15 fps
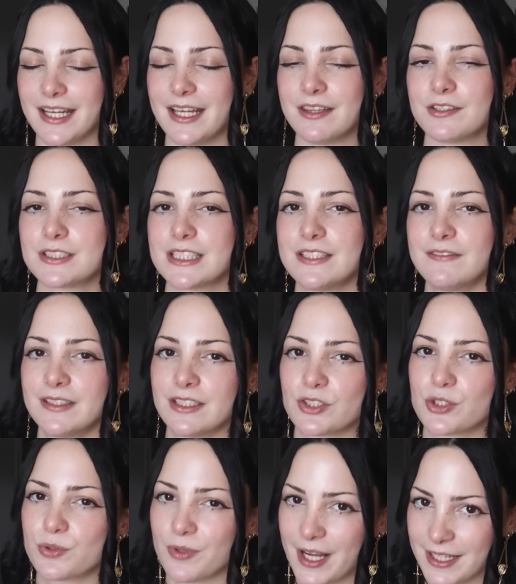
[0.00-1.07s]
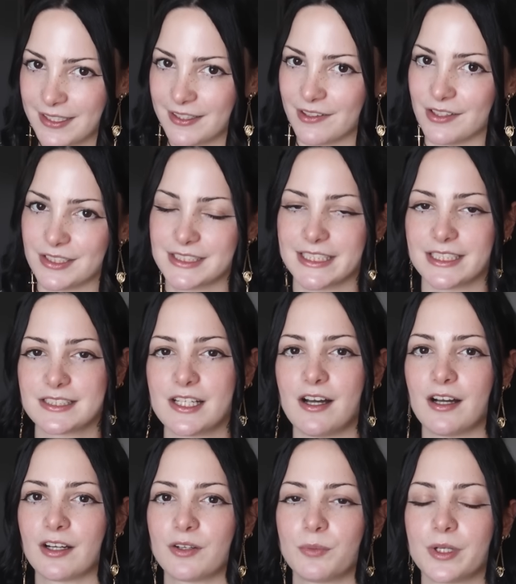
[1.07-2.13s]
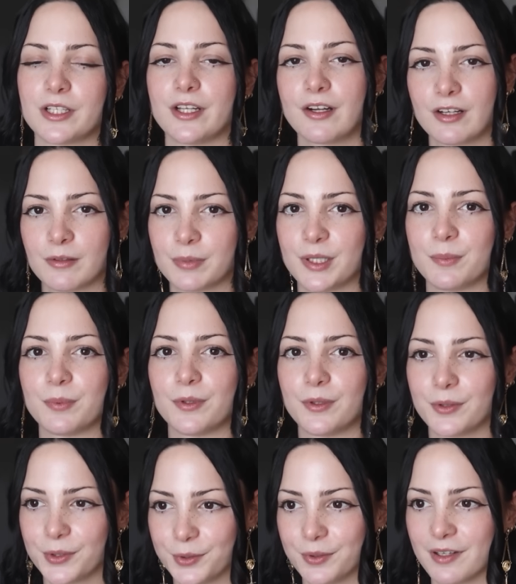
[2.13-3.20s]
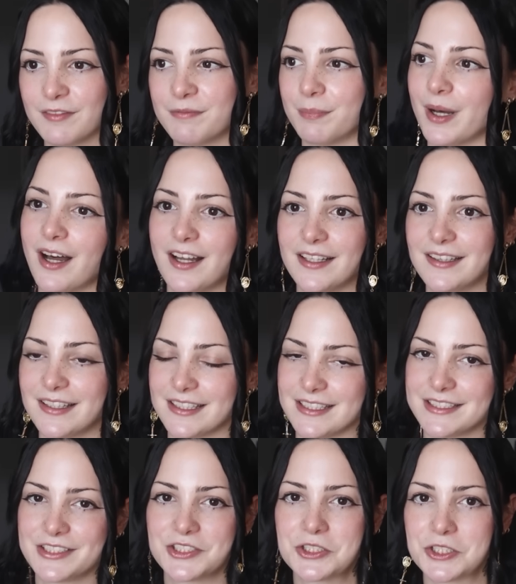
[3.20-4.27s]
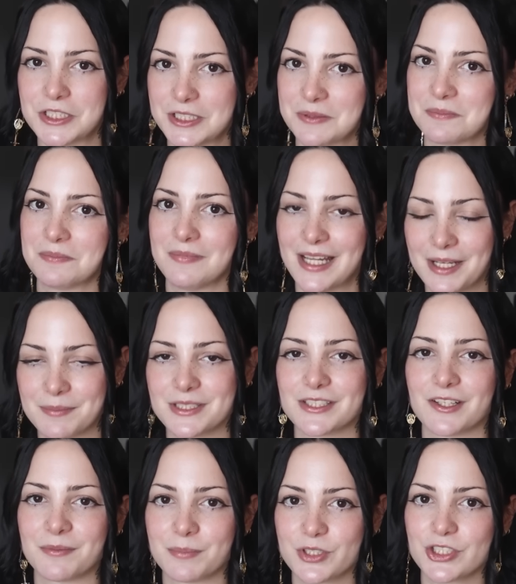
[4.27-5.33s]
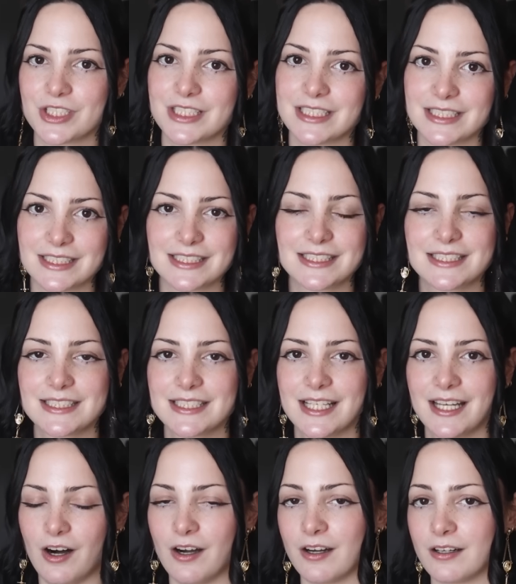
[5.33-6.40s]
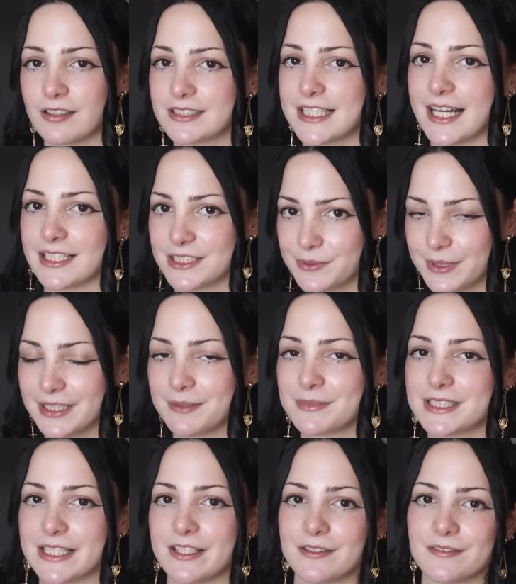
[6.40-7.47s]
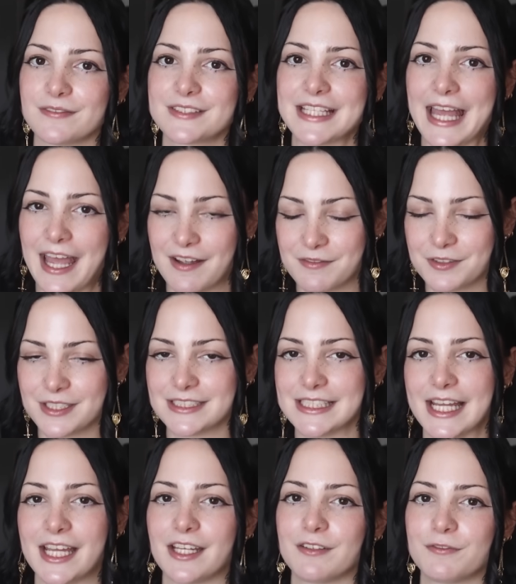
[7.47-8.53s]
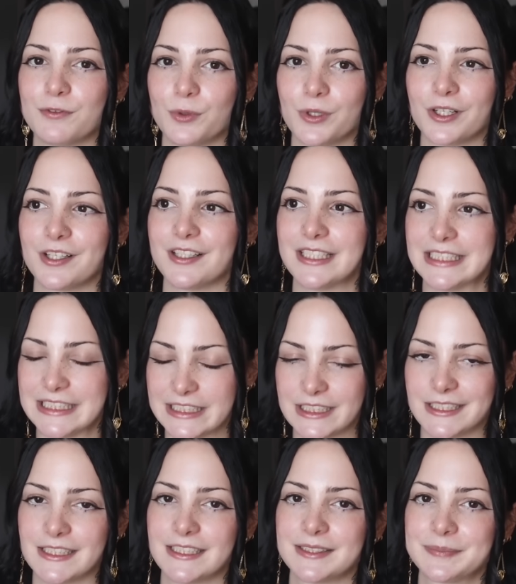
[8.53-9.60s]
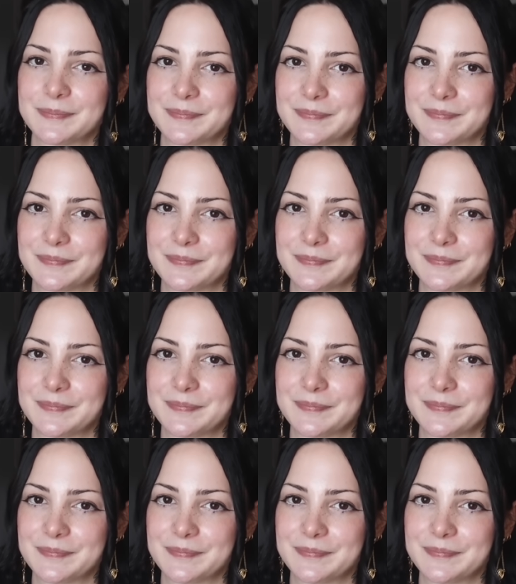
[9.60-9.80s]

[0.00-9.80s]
And there's even a trend on TikTok where younger people who have bought these cheap Amazon machines are tattooing themselves every day for a year.